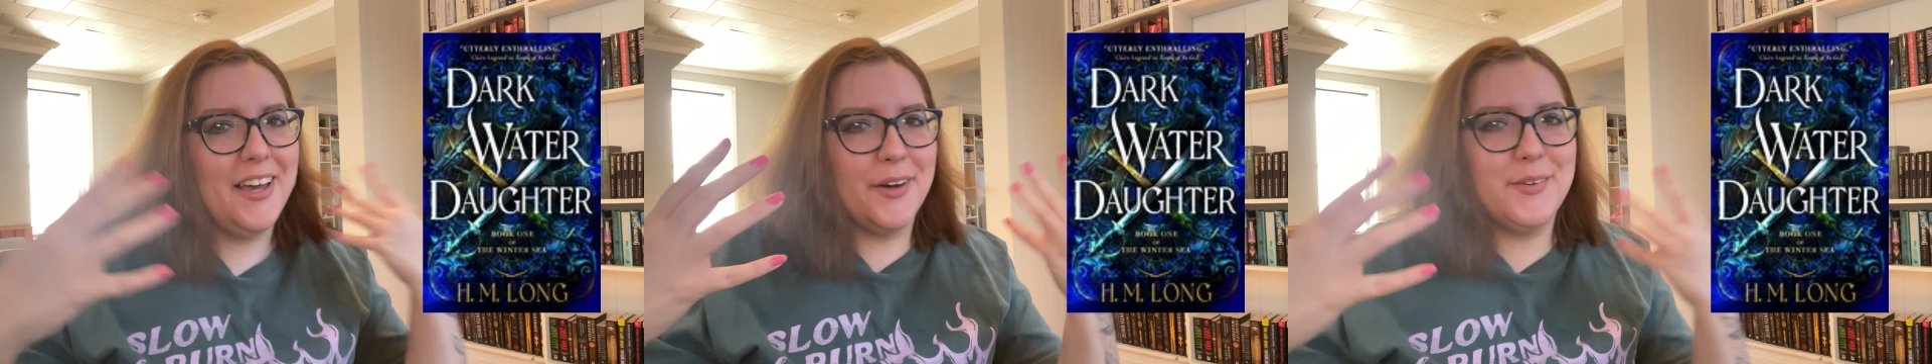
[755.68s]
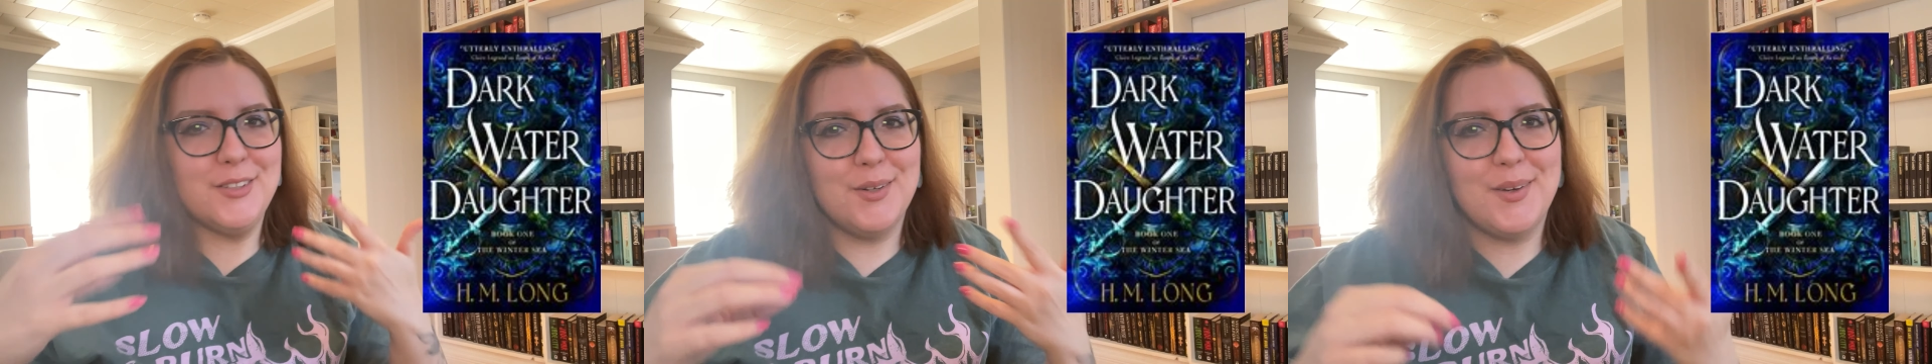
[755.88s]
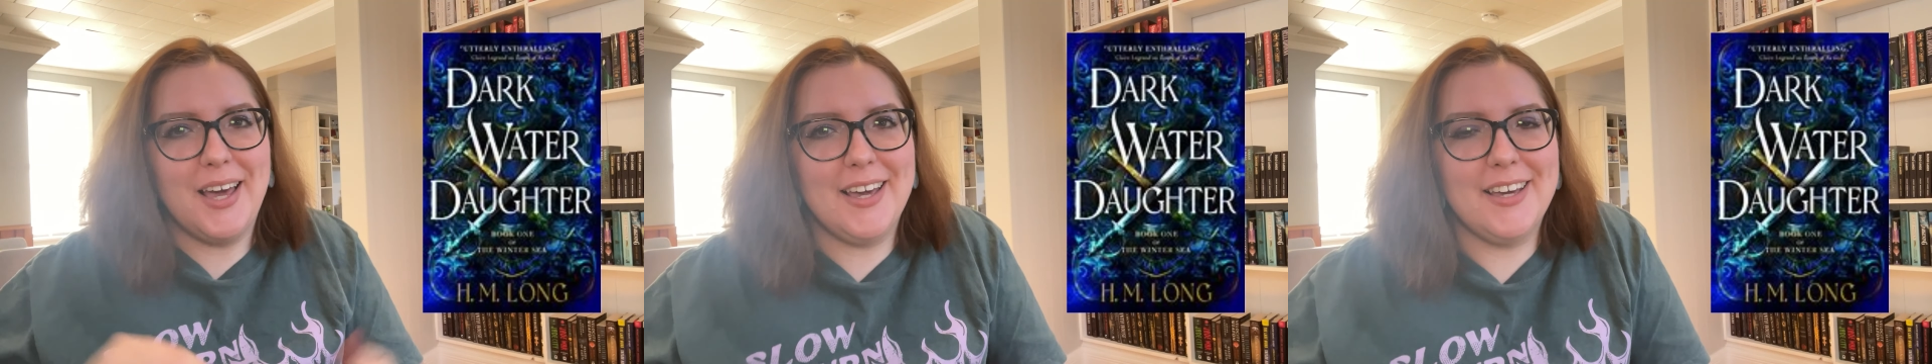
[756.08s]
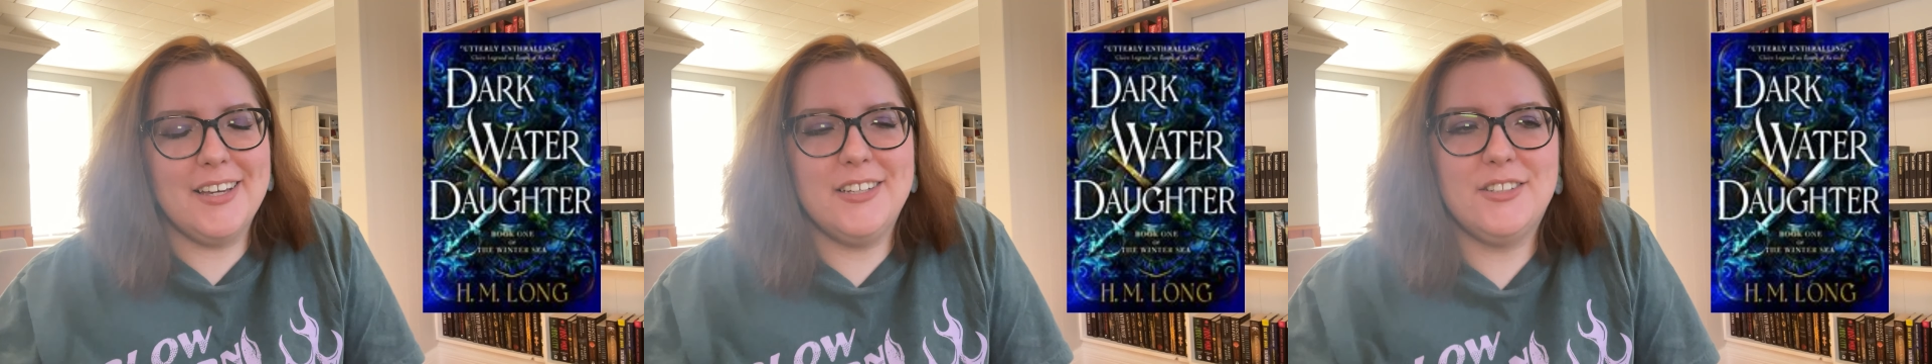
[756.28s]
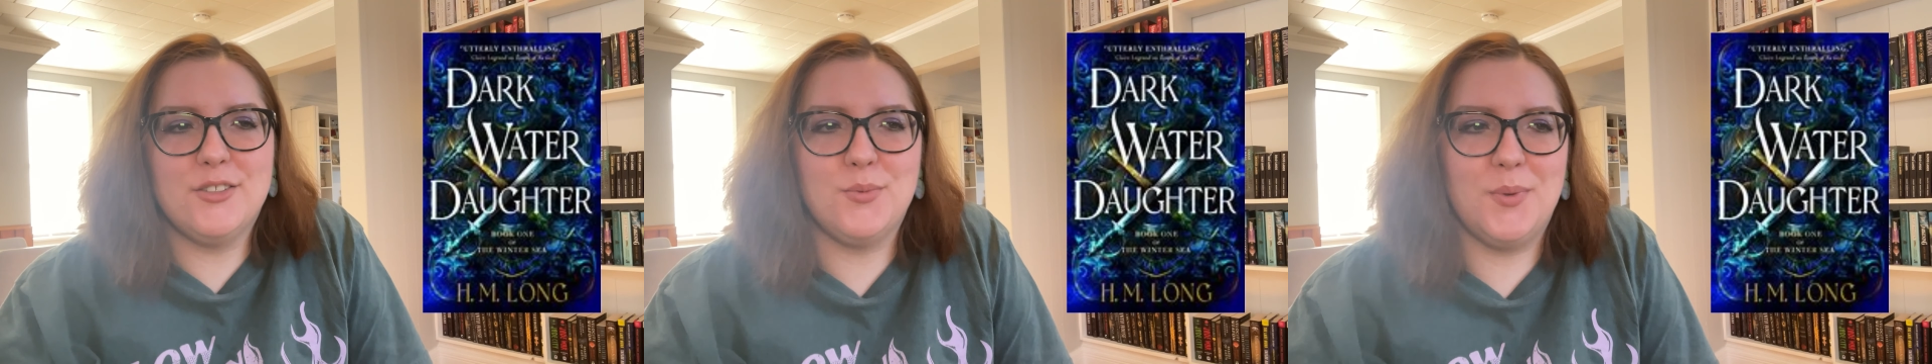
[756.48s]
it was okay.
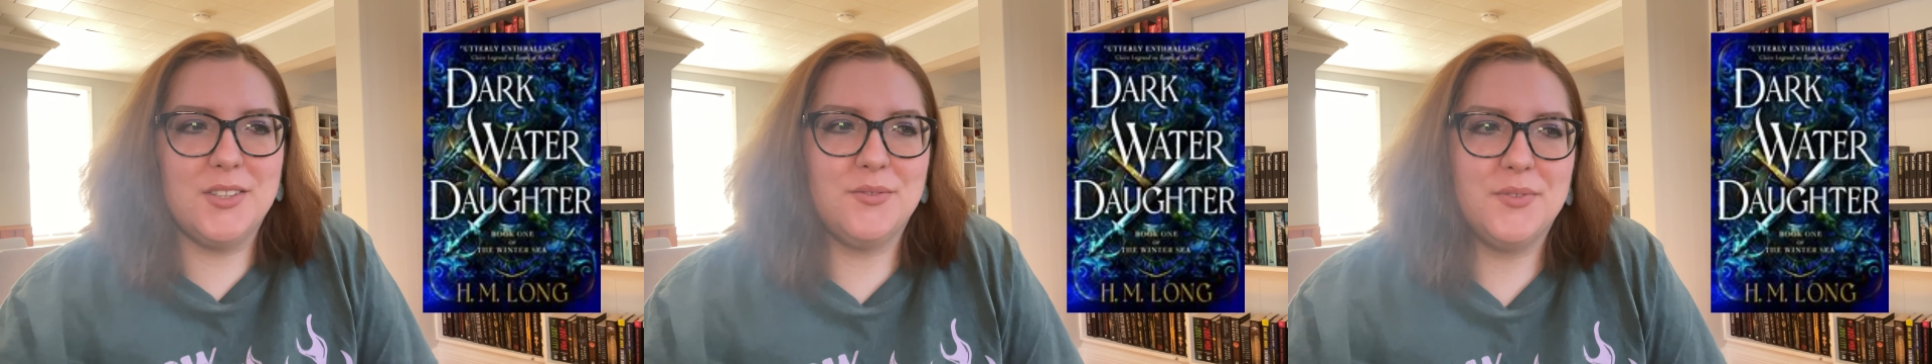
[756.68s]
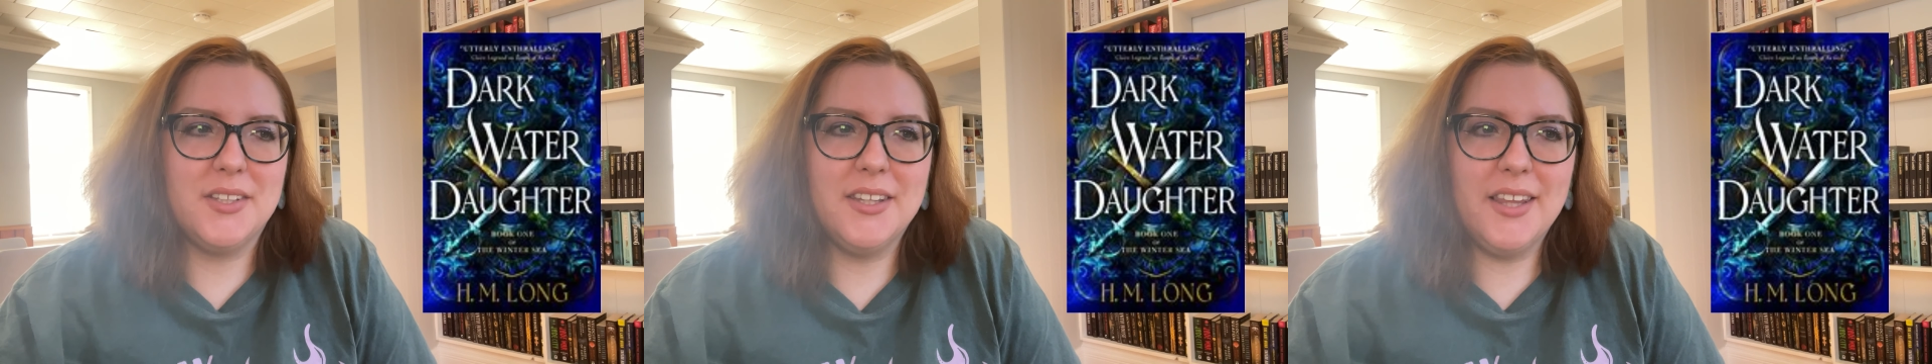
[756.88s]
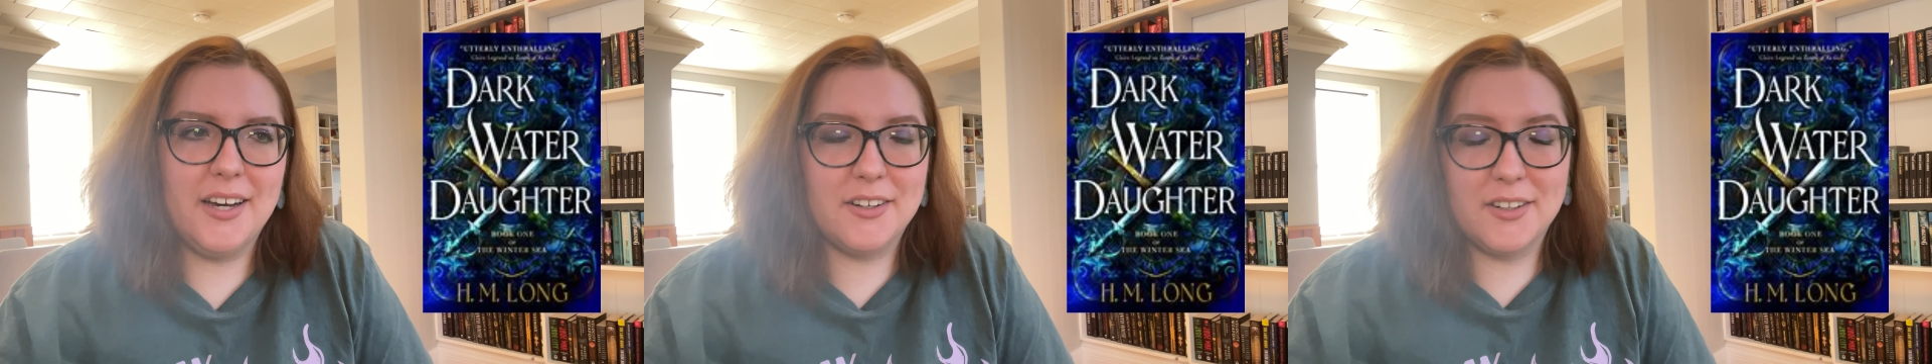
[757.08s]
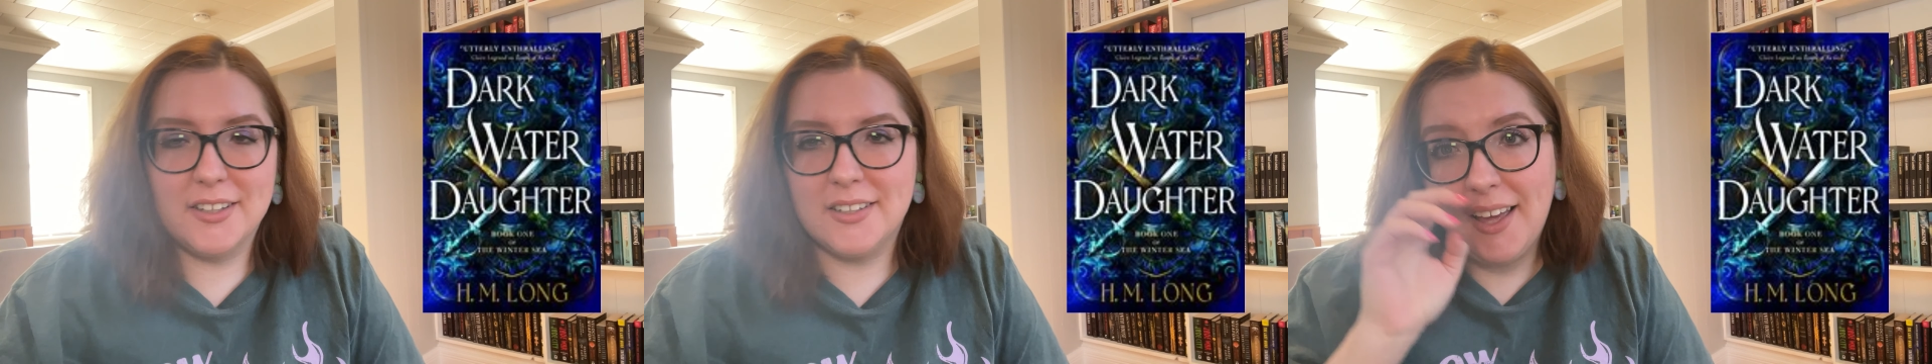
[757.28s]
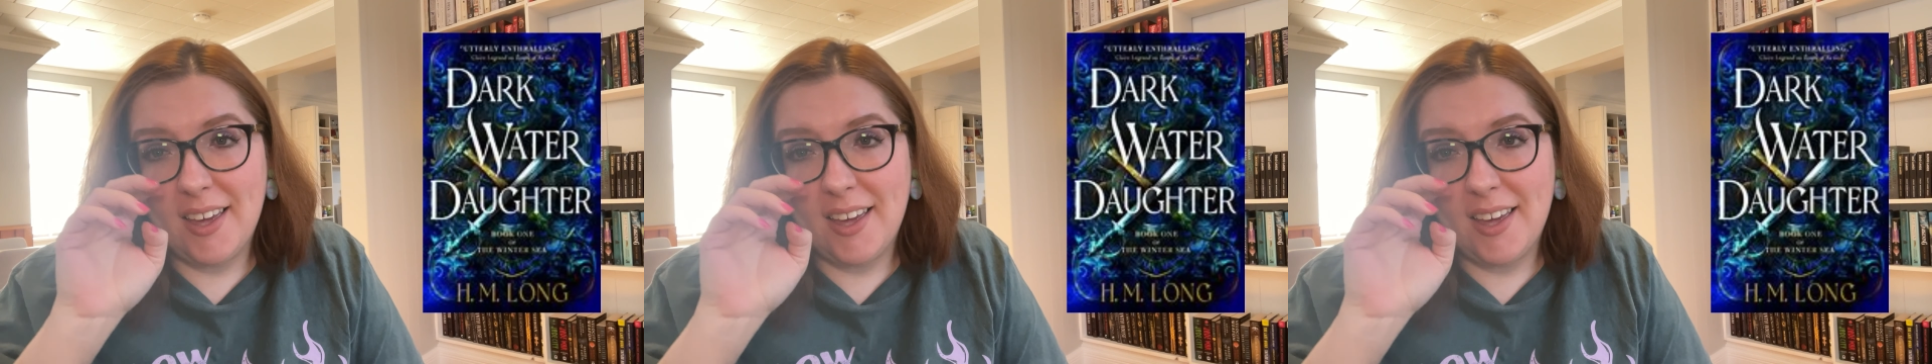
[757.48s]
It just wasn't really that good.